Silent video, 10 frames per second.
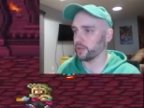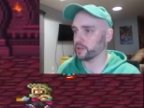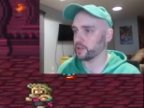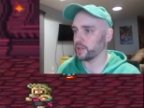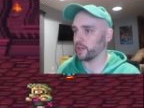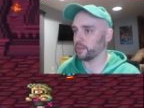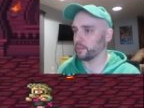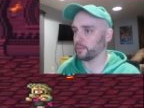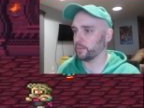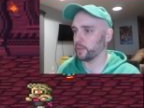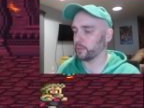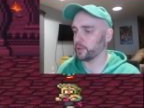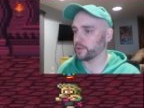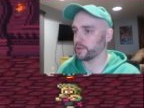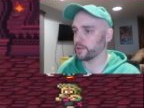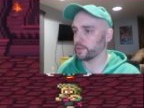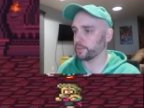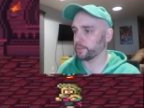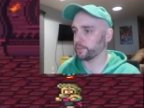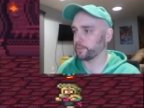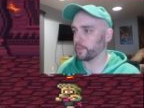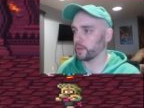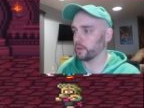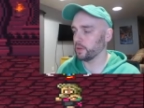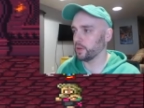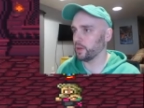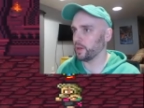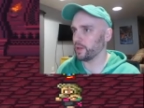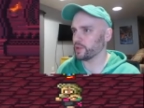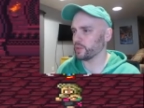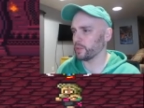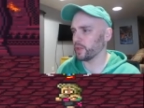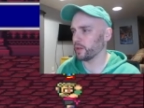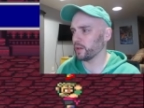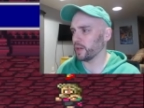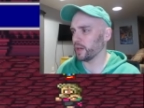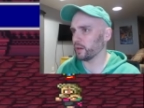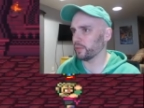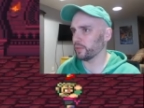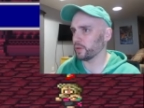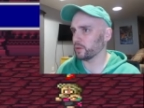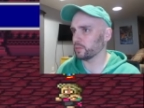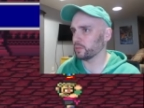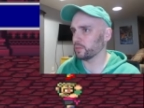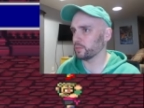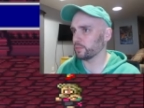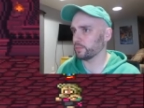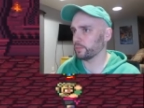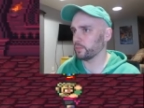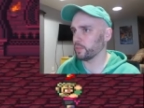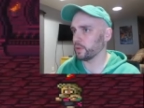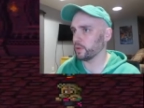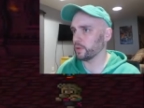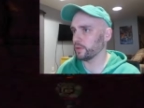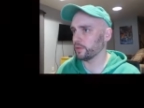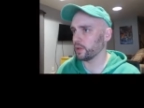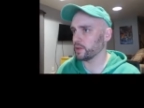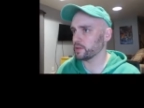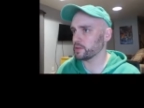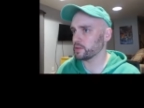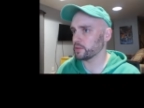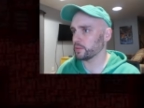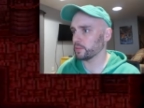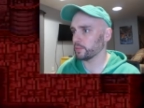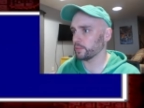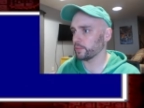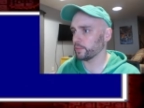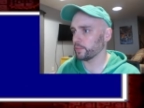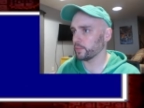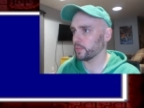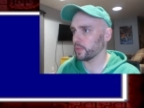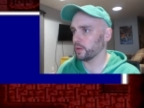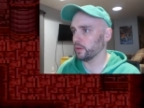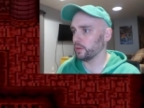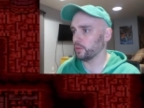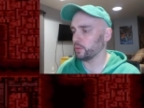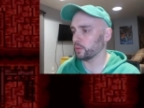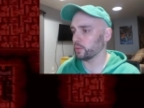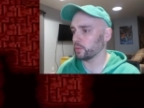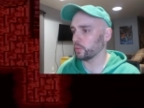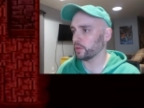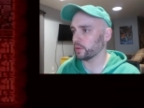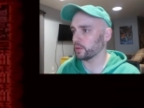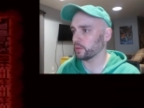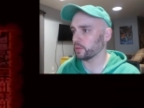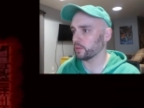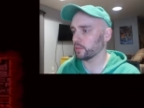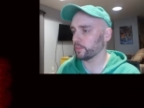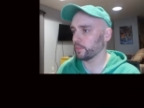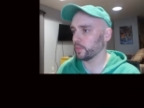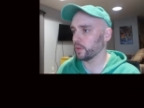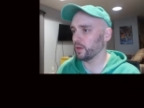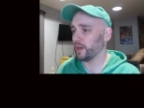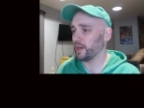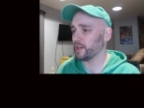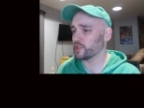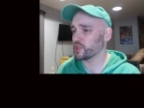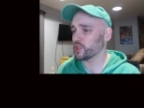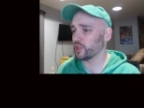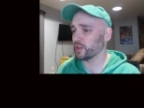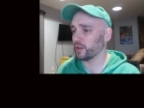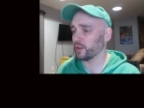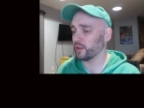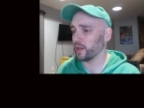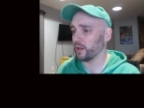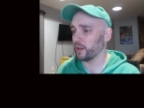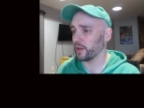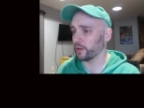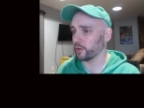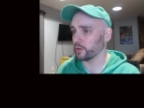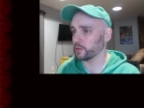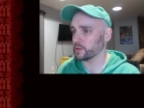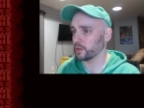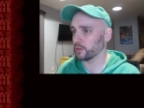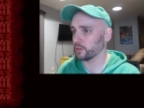Fantasy IX memories. Ah, uh, that should be a dagger for the thief class. Ooh, worth it. I just chugged the hell out of those, so...